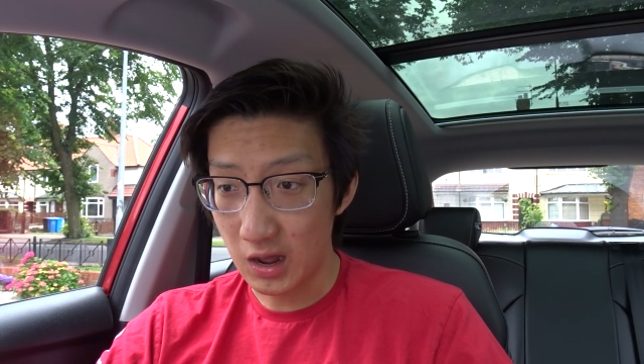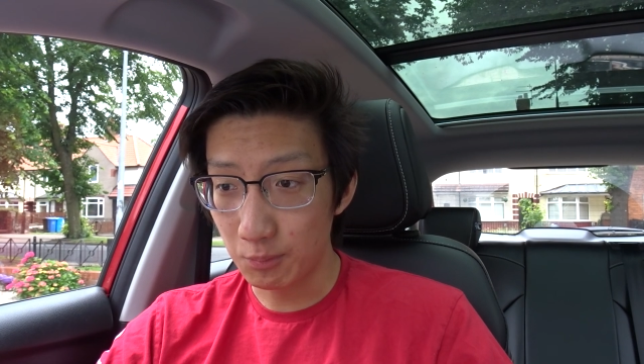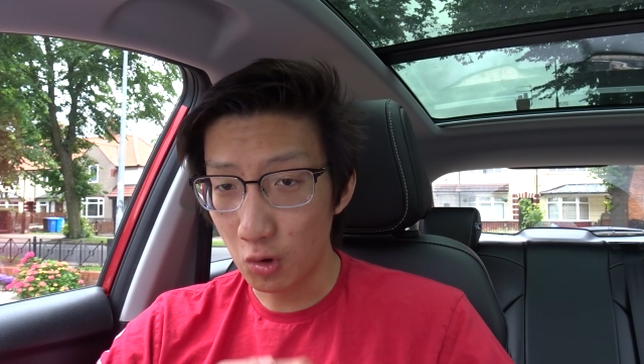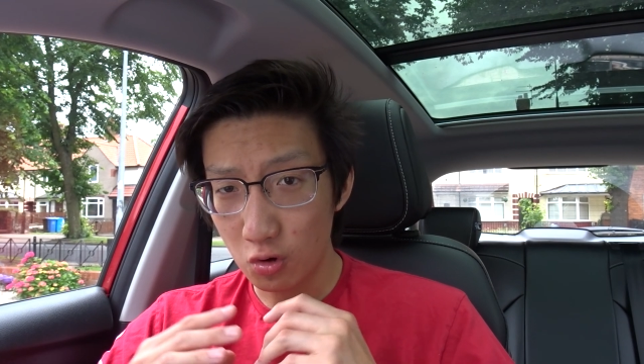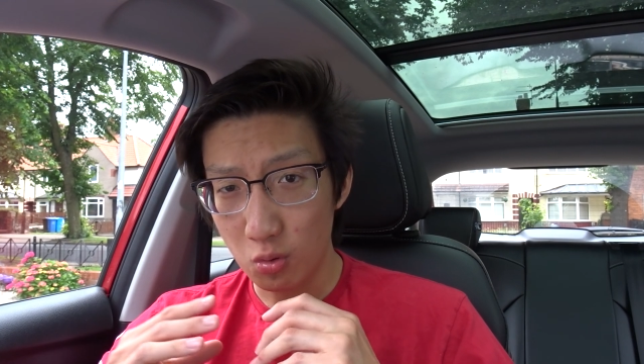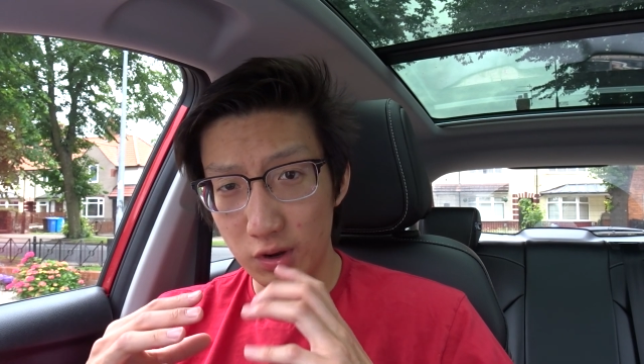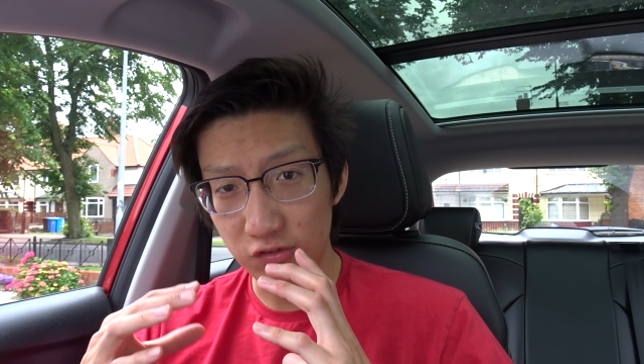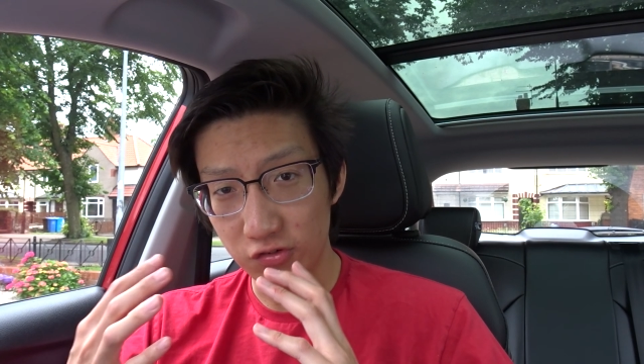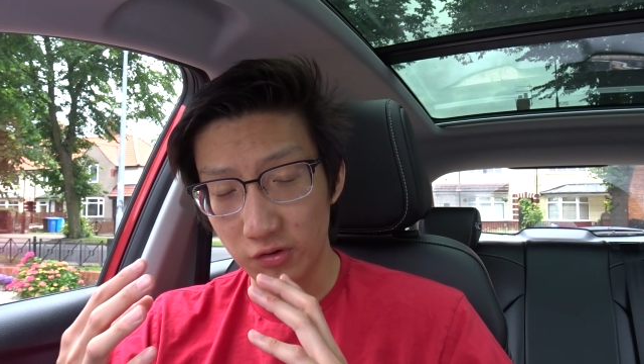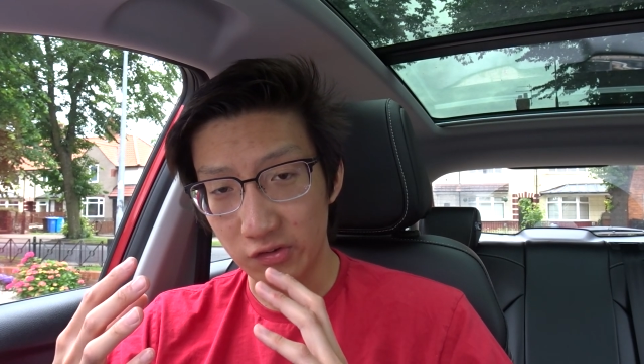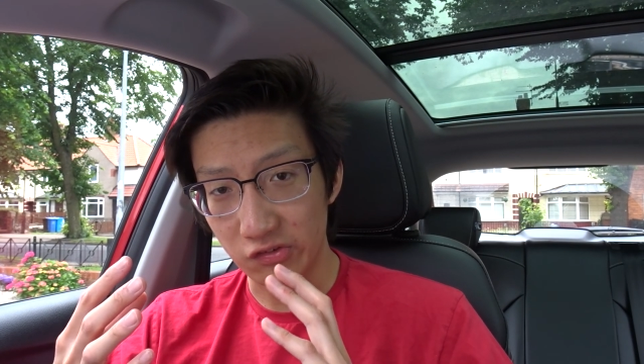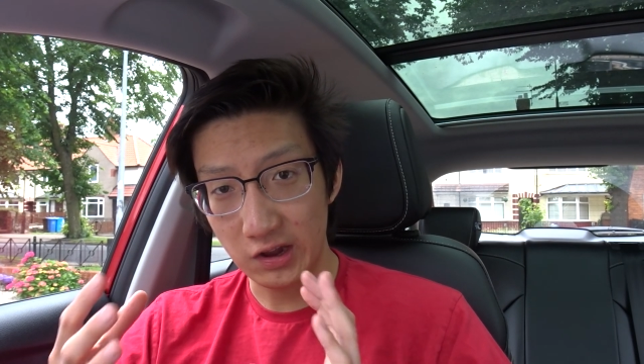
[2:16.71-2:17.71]
I'm not quite
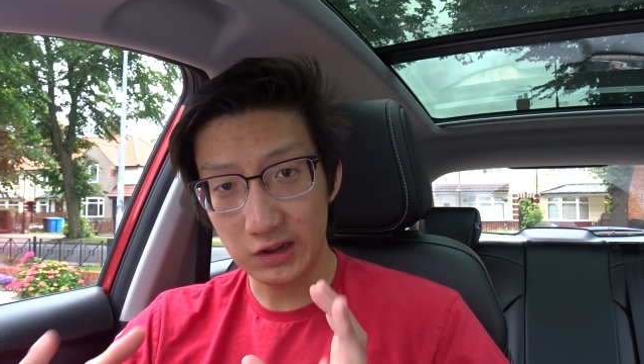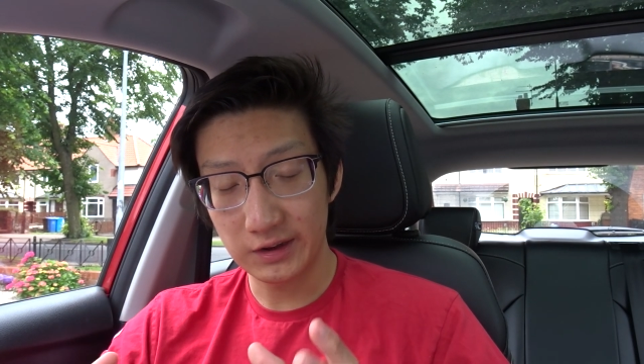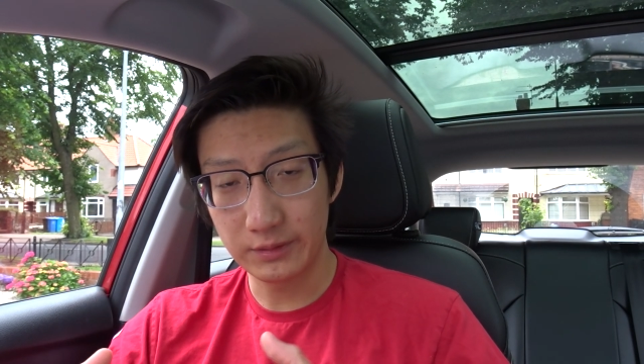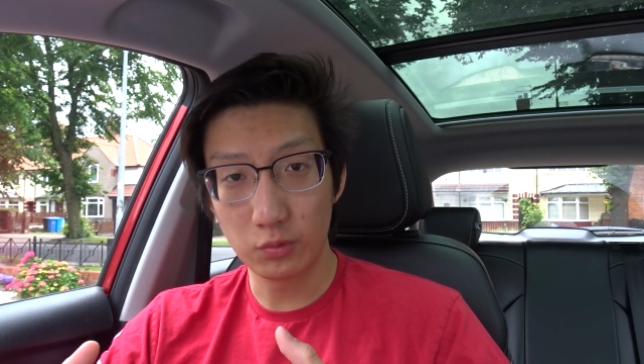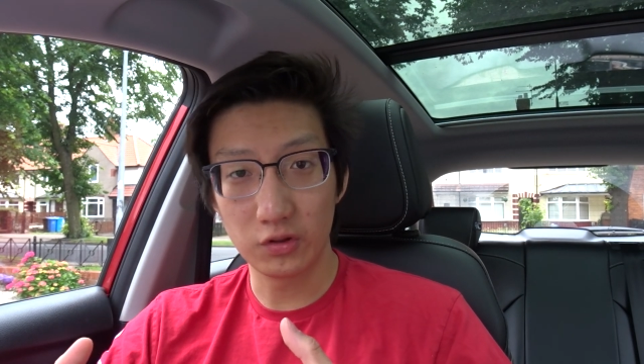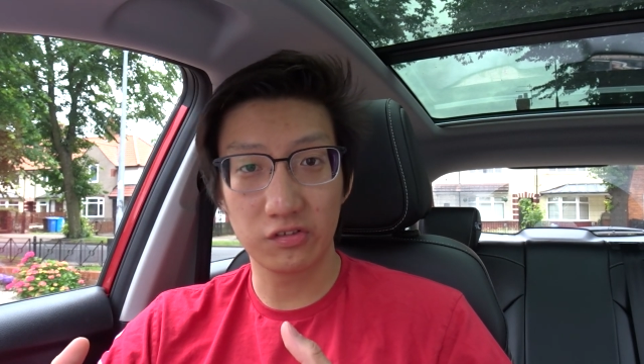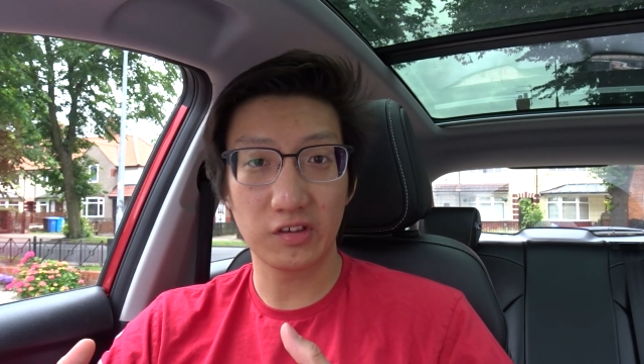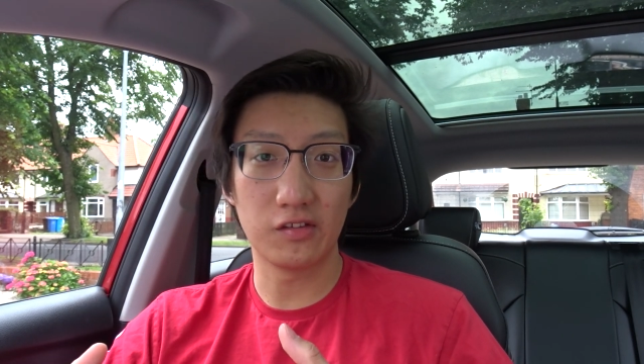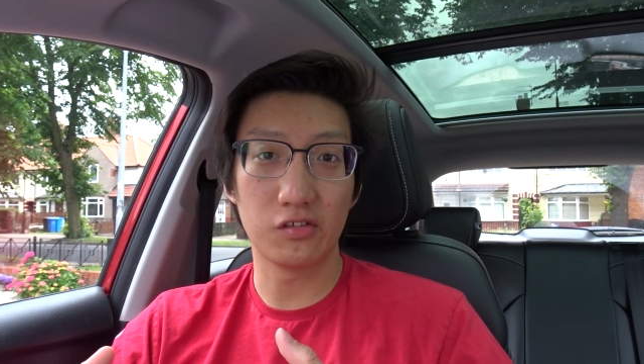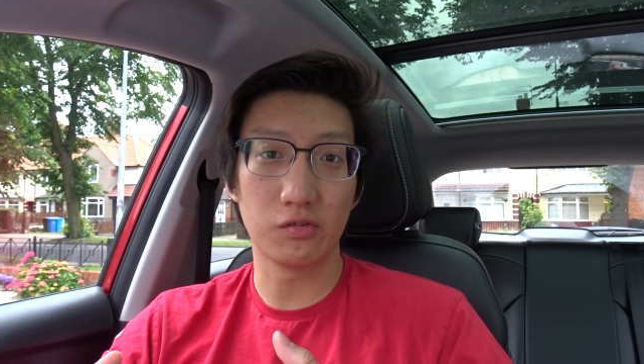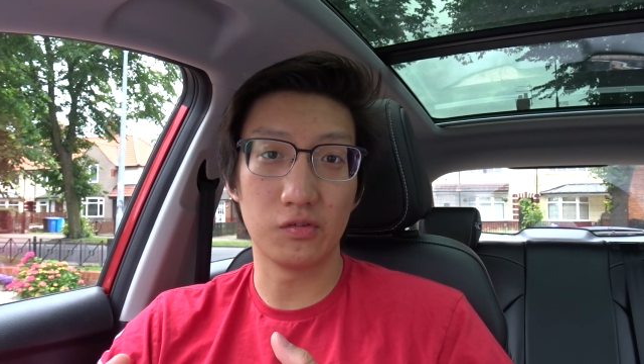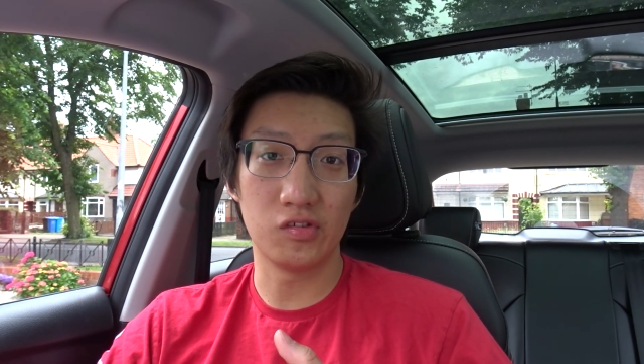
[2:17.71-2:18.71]
sure exactly what
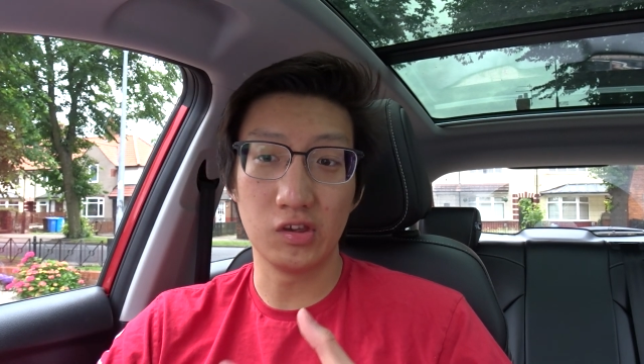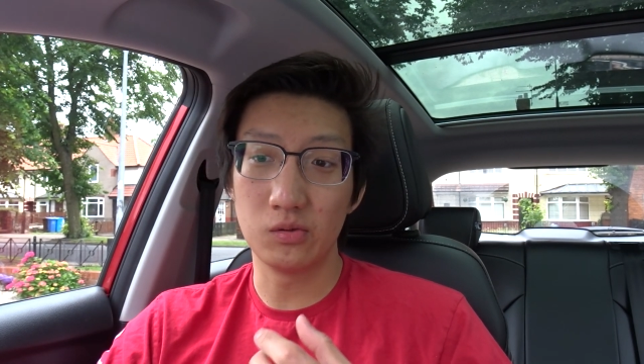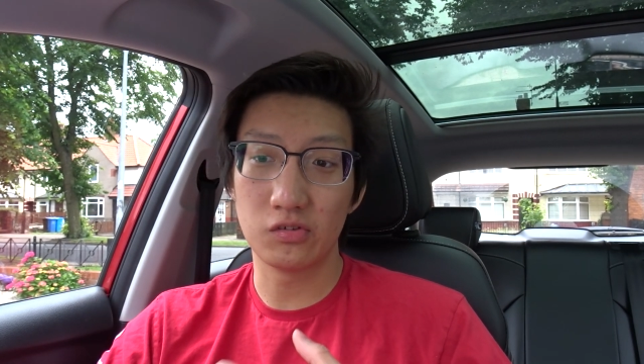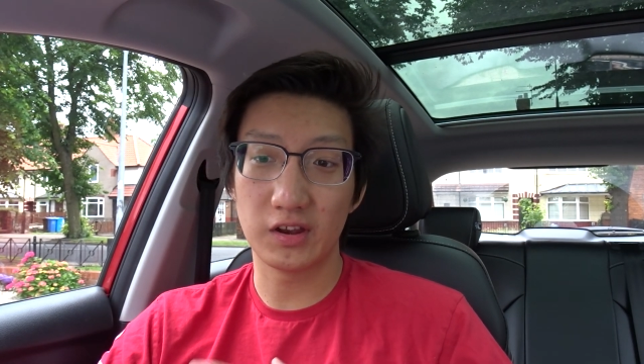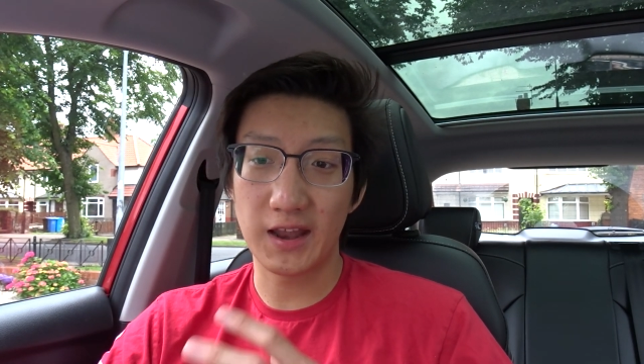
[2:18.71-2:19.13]
sensor it's using,